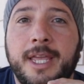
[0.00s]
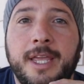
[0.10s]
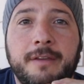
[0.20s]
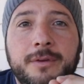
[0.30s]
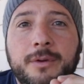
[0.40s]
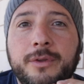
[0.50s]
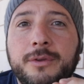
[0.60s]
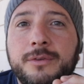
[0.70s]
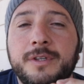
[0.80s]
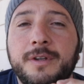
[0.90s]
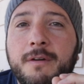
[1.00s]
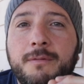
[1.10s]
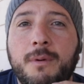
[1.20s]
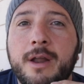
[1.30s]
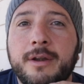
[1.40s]
If you don't use
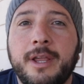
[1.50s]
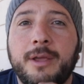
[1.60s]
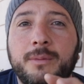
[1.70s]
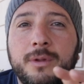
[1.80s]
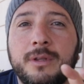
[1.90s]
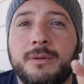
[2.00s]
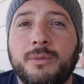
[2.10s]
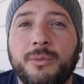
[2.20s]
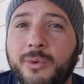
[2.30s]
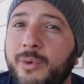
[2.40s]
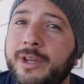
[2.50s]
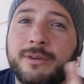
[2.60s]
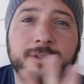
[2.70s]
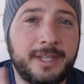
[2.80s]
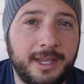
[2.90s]
enough water, it will ruin
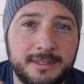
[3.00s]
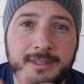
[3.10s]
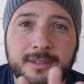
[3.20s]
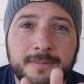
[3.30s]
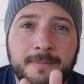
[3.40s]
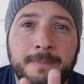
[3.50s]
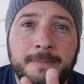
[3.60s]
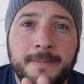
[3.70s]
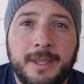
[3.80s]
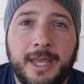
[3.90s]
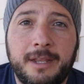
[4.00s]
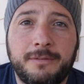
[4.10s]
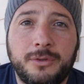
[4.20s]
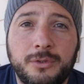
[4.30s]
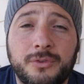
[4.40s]
your taste. And
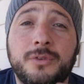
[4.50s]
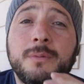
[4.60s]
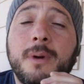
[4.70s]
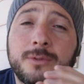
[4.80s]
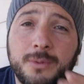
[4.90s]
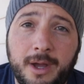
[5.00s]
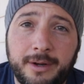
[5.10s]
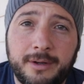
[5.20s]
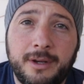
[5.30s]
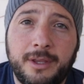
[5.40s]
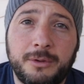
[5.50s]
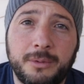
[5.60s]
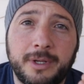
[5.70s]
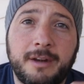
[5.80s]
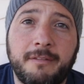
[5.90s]
if you use too much water, you
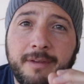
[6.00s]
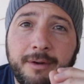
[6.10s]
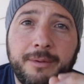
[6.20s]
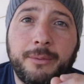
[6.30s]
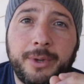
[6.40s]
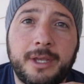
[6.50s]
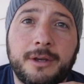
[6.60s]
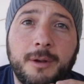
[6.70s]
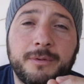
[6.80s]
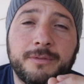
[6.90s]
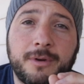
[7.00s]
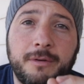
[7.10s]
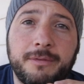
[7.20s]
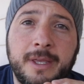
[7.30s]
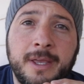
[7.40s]
will get a very weak cup of
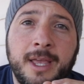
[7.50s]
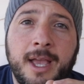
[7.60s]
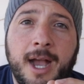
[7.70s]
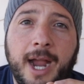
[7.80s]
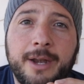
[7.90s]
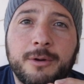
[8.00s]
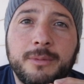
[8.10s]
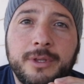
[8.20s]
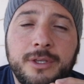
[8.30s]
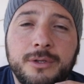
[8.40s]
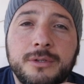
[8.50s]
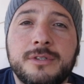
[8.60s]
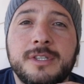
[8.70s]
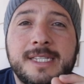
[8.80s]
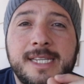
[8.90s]
coffee. I normally
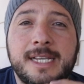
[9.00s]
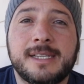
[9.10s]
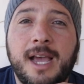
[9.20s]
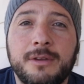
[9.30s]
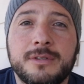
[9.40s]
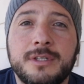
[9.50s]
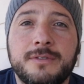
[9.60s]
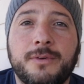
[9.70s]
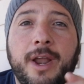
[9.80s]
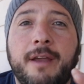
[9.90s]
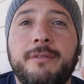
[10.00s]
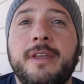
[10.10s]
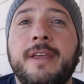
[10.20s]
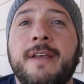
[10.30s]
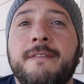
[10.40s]
use 6 ounces for
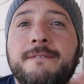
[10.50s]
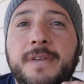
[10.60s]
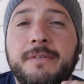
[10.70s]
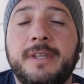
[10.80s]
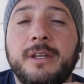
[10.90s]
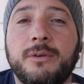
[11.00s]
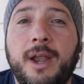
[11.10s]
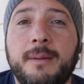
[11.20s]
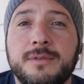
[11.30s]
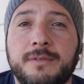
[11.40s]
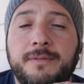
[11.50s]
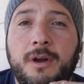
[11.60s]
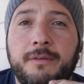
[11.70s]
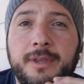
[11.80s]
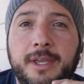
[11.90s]
every 15 grams of
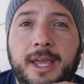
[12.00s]
coffee.